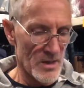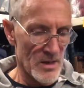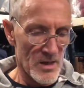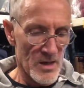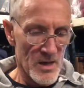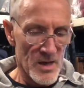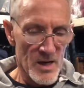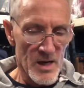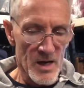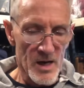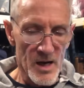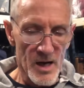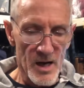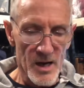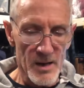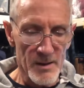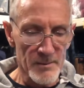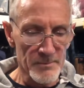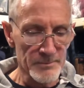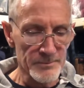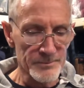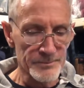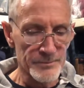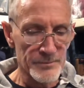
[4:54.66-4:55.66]

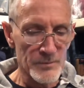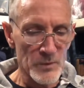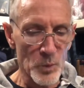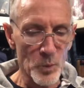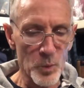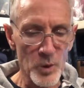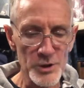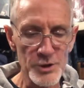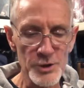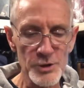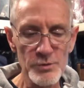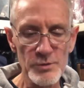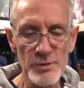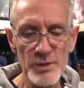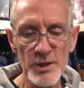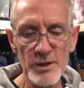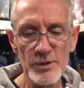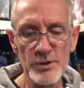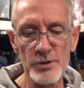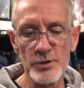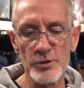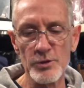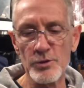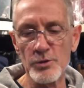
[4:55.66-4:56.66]
What you need
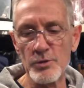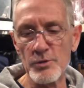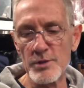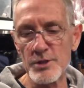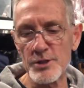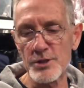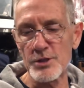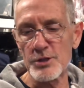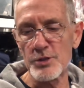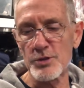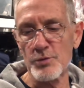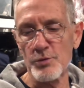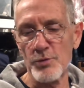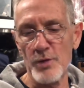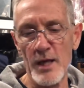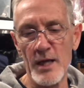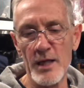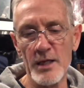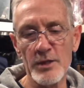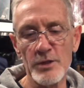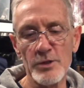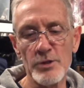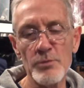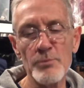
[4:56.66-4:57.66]
to do is
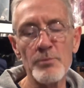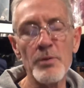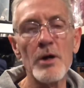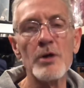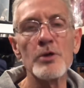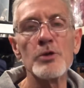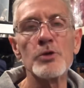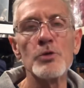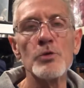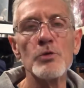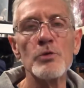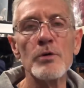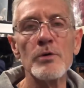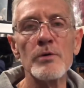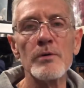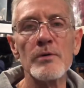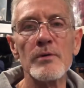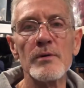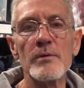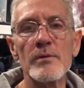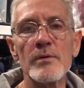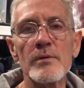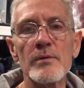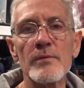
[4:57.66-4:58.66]
train
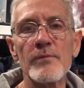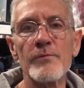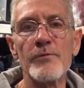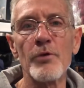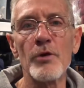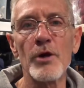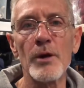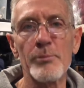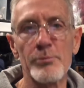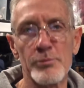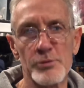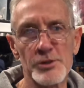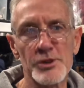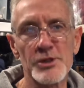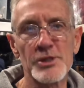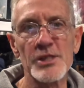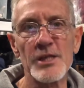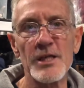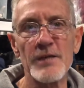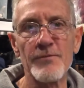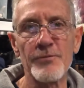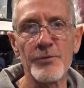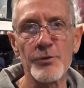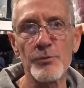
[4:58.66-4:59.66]
for a
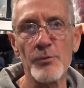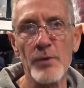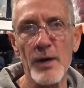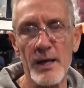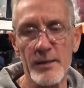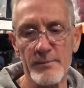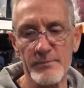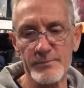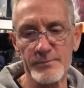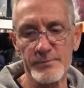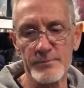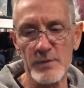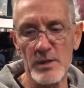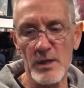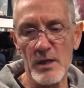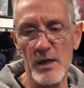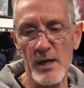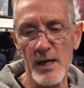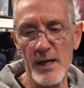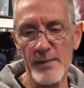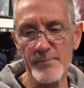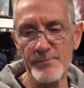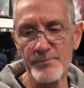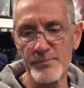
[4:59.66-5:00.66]
perceived threat. all
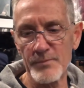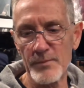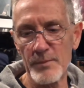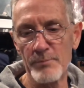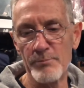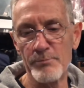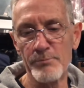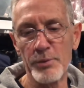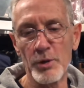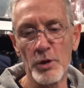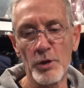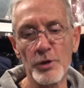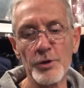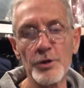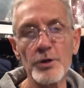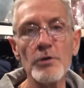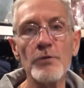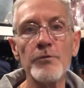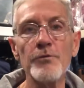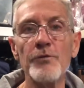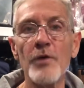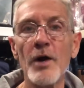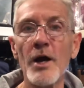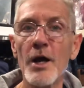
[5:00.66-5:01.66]
right? Pull your
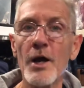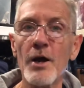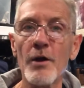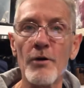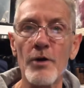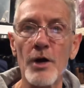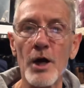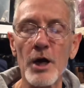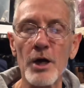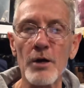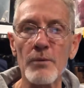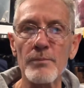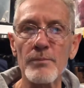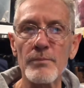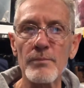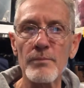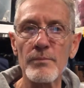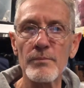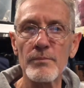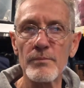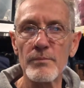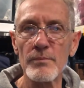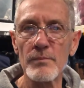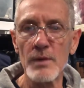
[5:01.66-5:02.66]
firearm,
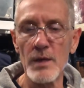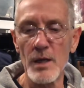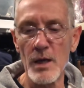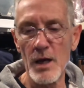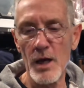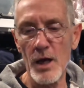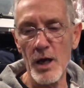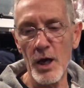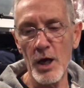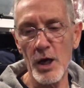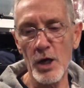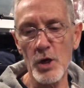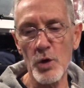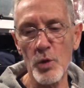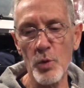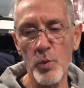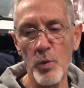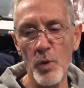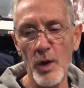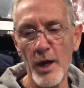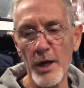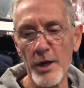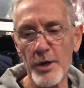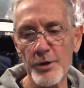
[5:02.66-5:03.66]

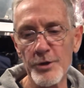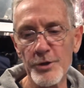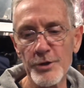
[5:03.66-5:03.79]
acquire your